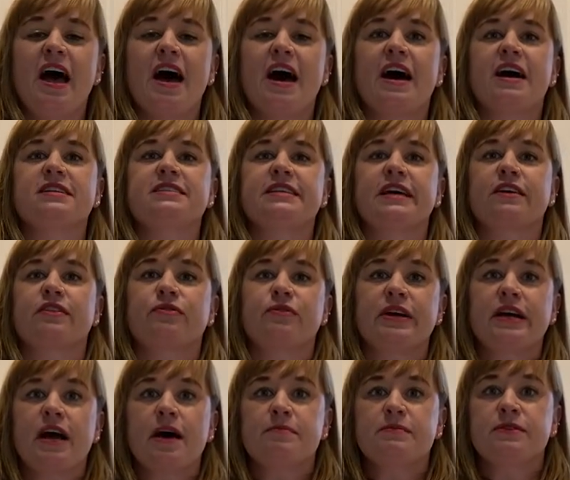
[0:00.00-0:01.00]
Uh, take
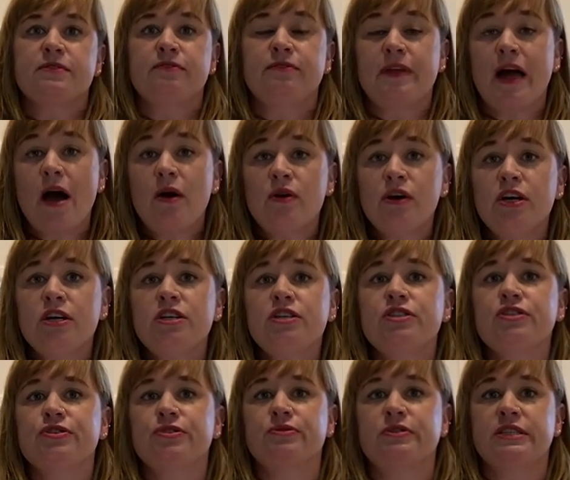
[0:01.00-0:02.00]
three cups of
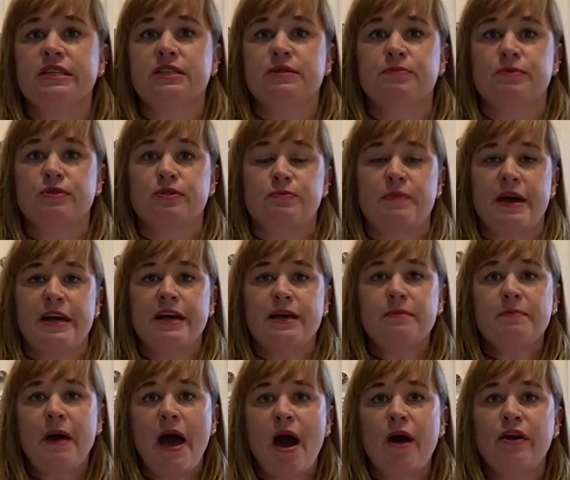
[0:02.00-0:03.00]
flour, two teaspoons
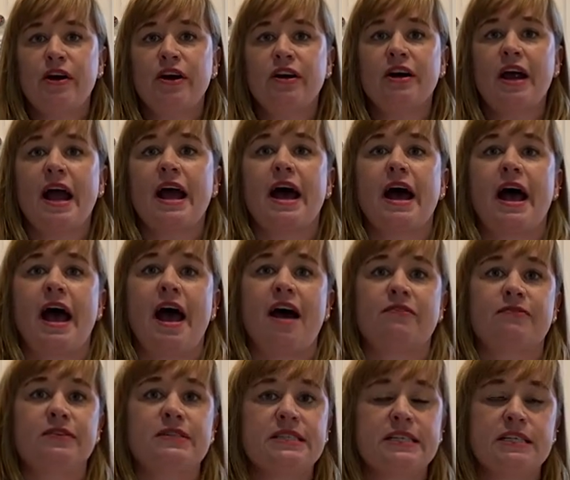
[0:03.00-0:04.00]
baking powder, a
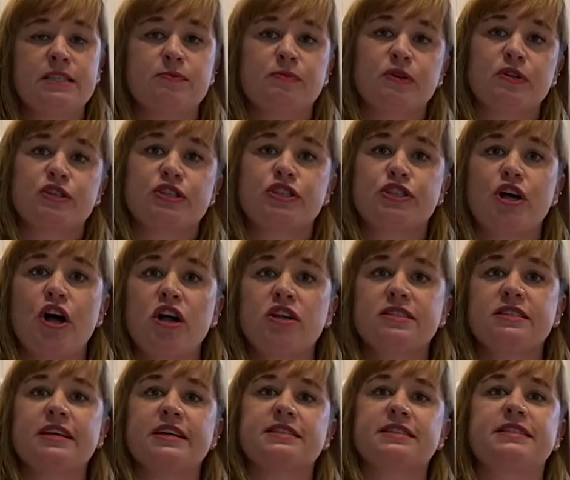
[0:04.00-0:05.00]
half a teaspoon of
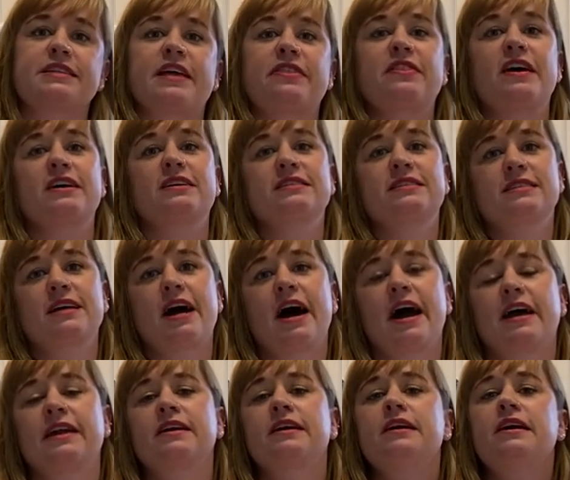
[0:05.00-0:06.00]
salt, and set that
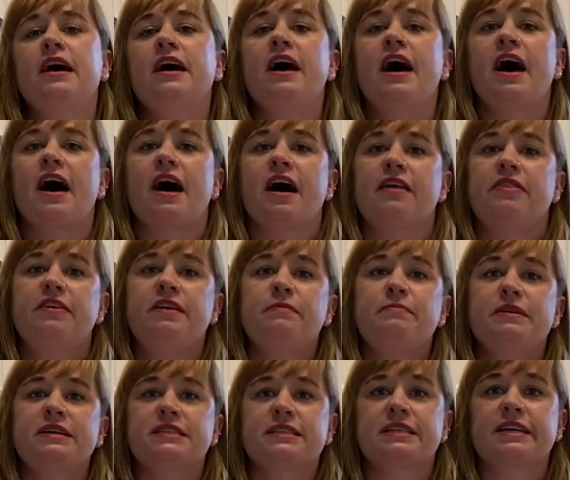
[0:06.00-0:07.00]
aside. Uh, then
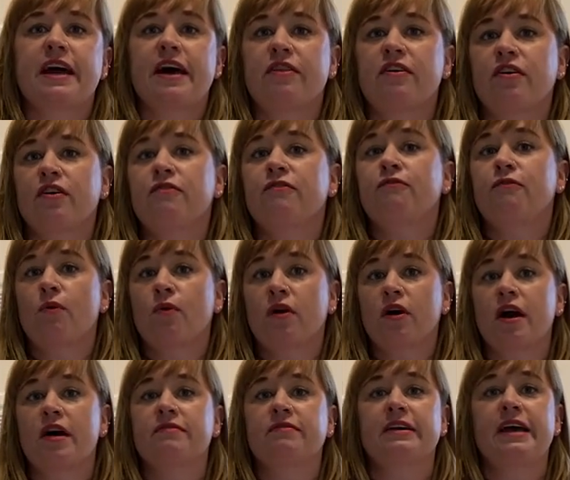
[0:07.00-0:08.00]
mix together
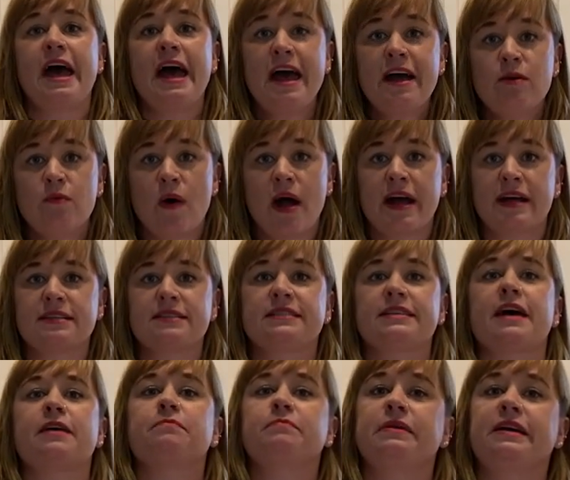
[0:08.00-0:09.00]
four of the egg whites
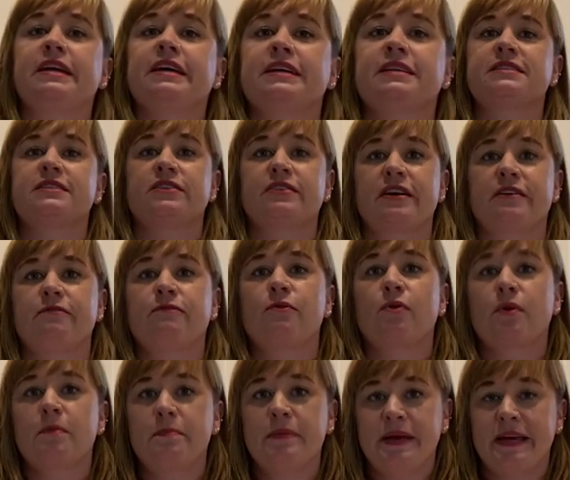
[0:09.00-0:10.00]
and beat until they
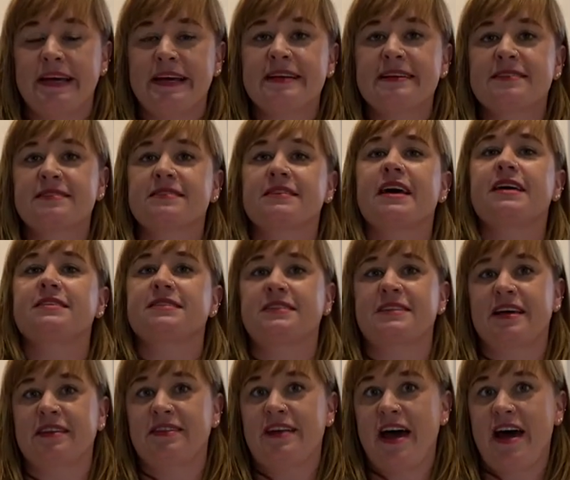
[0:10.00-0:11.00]
form peaks and
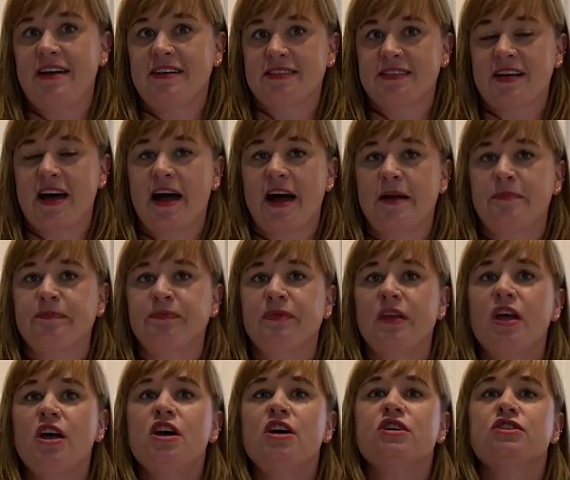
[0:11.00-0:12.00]
set that aside.
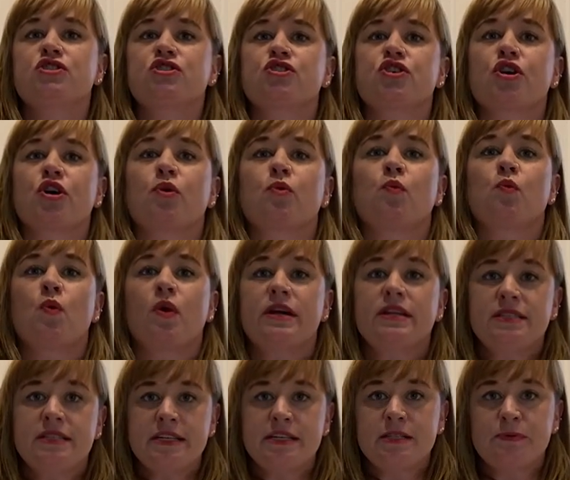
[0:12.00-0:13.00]
Stir
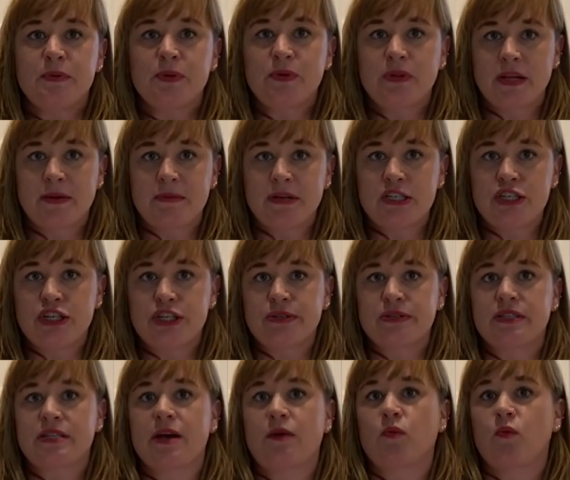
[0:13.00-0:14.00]
one teaspoon lemon
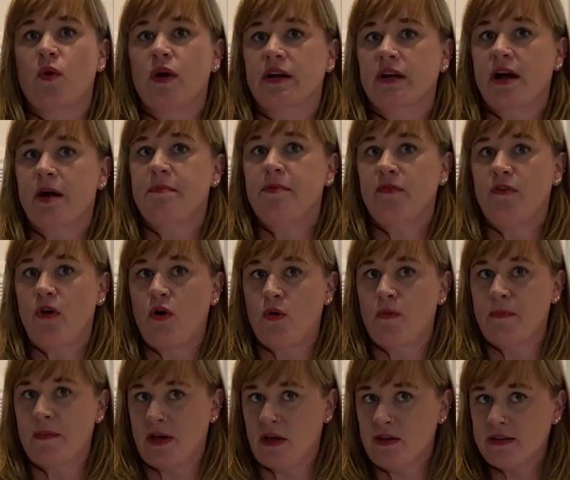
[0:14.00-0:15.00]
juice and one cup of whole
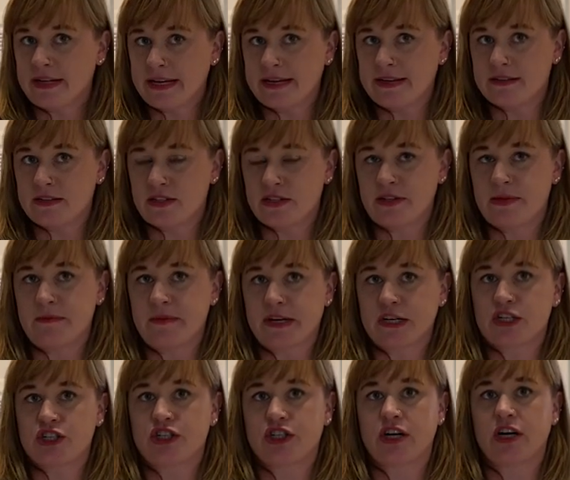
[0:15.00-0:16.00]
milk into the
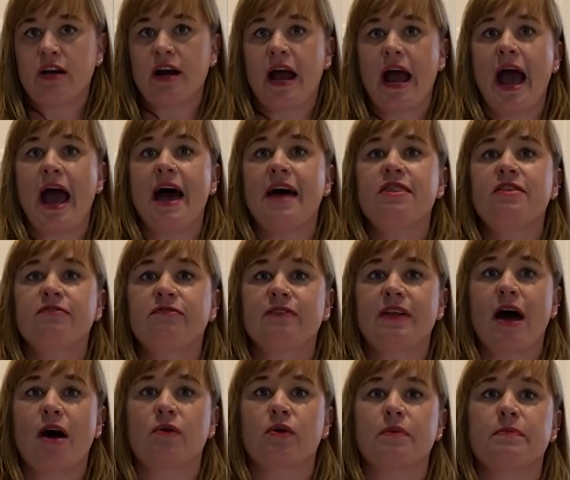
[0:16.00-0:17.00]
mixture. Add the
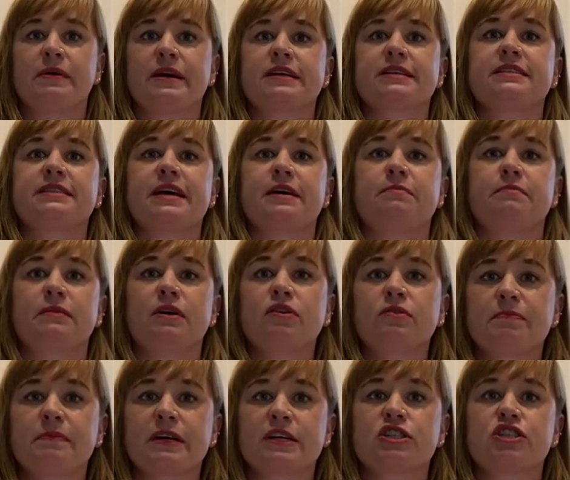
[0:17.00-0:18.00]
flour mix and
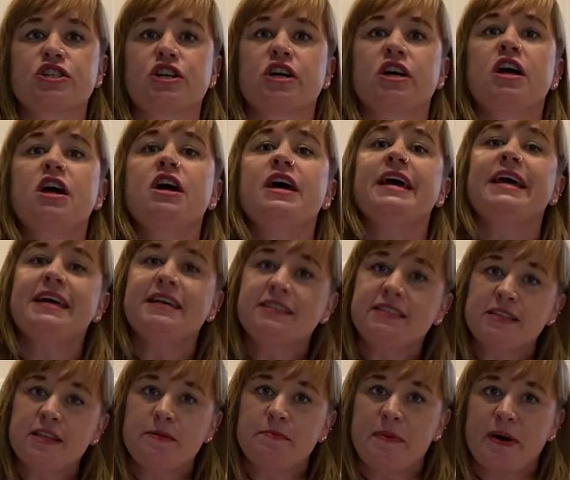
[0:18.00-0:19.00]
milk mixture
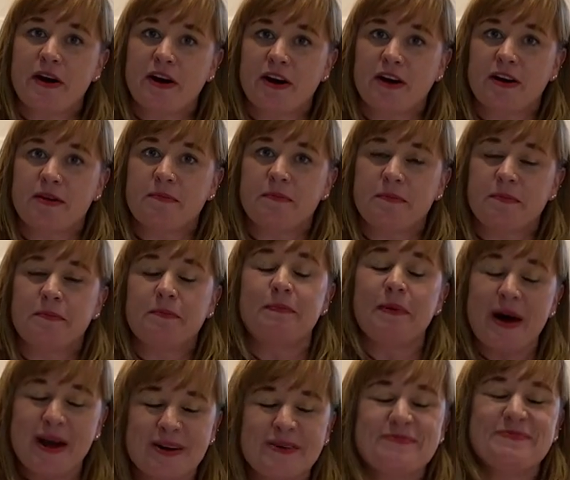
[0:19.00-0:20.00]
into the butter,
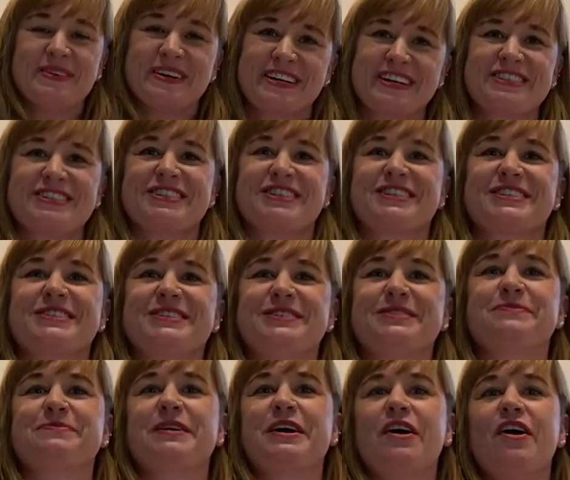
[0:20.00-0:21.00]
butter mixture,
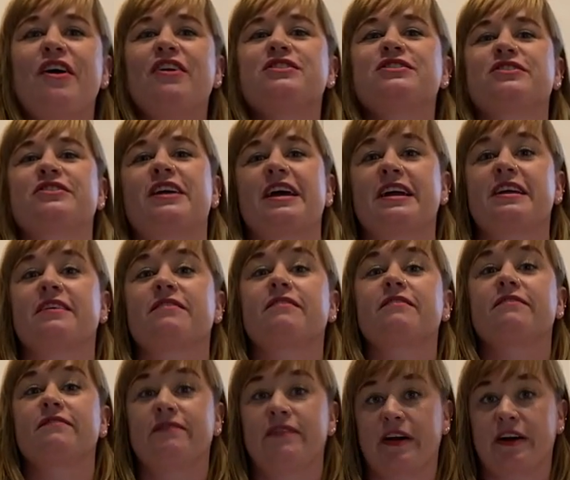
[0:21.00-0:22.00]
excuse me, alternating
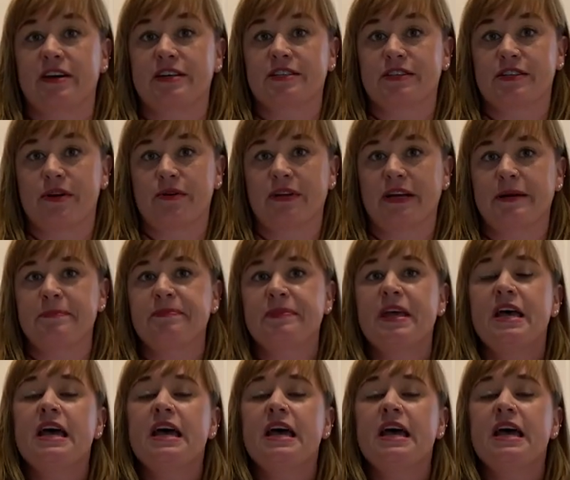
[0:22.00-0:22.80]
very slowly.